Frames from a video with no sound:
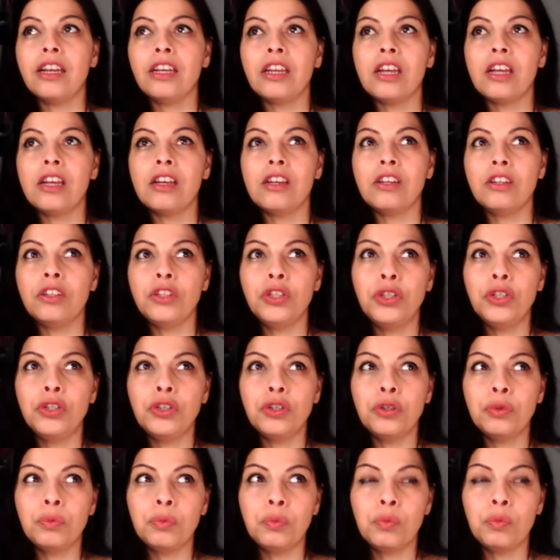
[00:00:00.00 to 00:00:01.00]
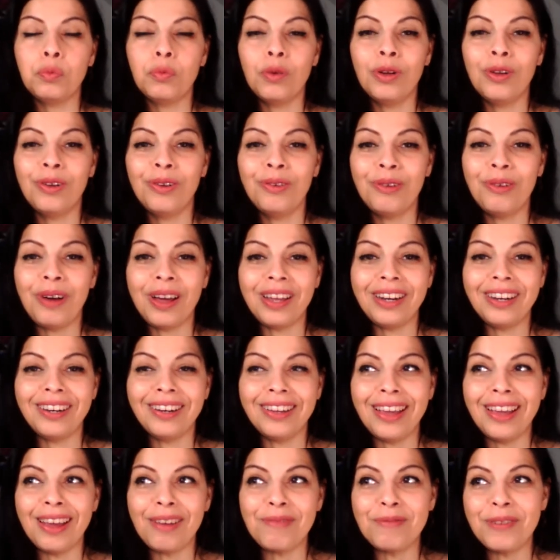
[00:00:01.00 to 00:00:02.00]
wanting to get more kinky behind
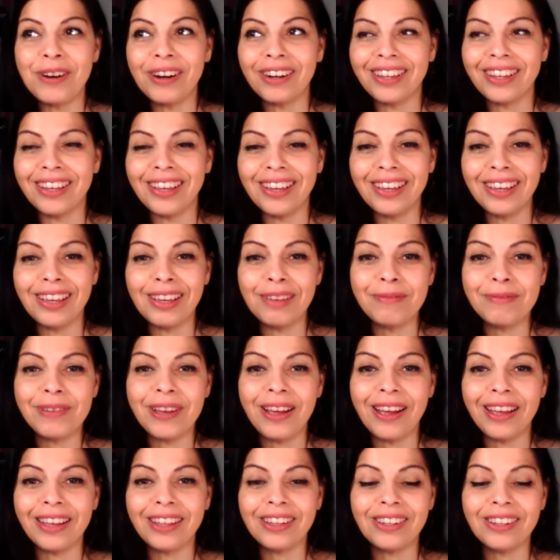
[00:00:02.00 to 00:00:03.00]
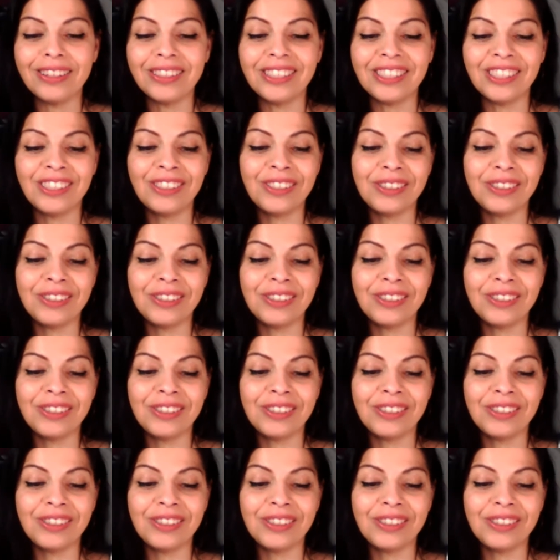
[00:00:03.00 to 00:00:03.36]
closed doors with your mate